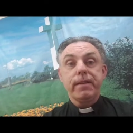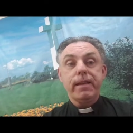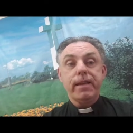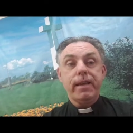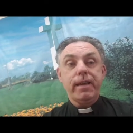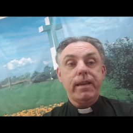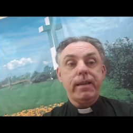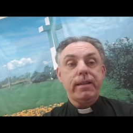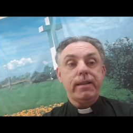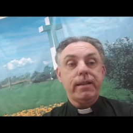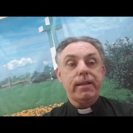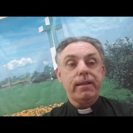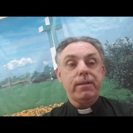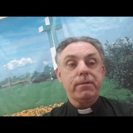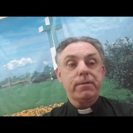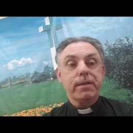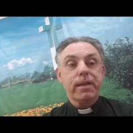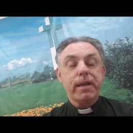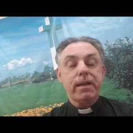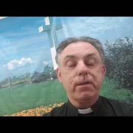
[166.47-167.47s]
and
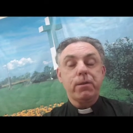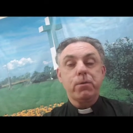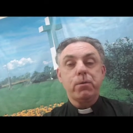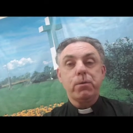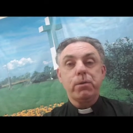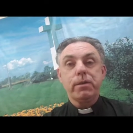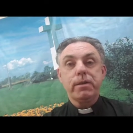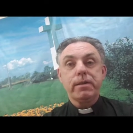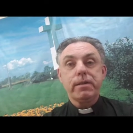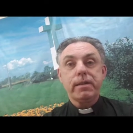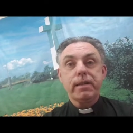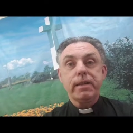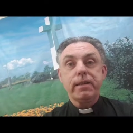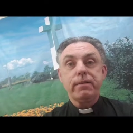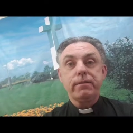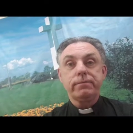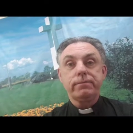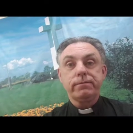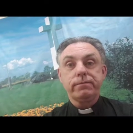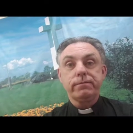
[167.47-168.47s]
it's kind of cool to
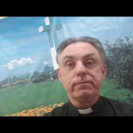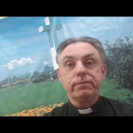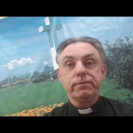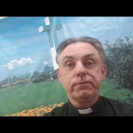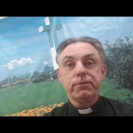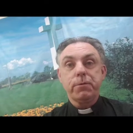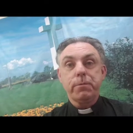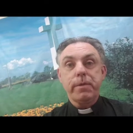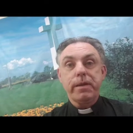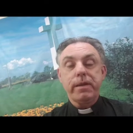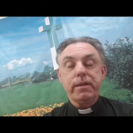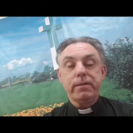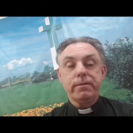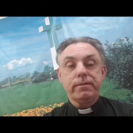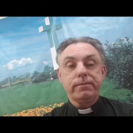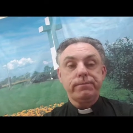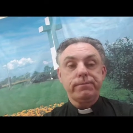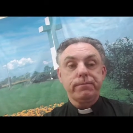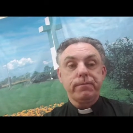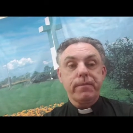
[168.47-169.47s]
see for me,
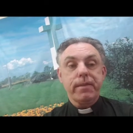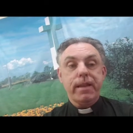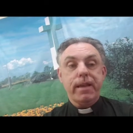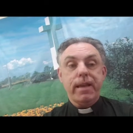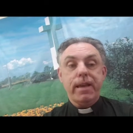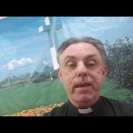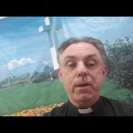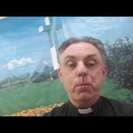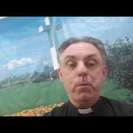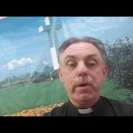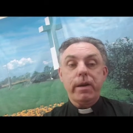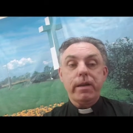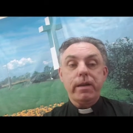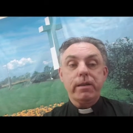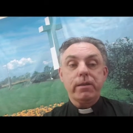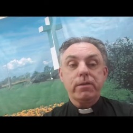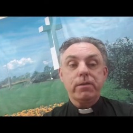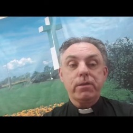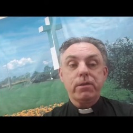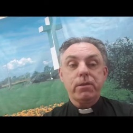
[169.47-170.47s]
and
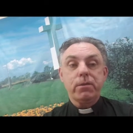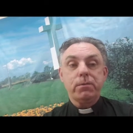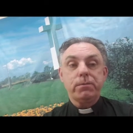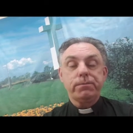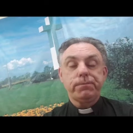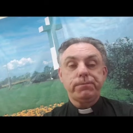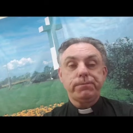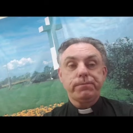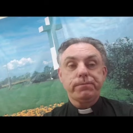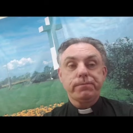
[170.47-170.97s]
weddings too.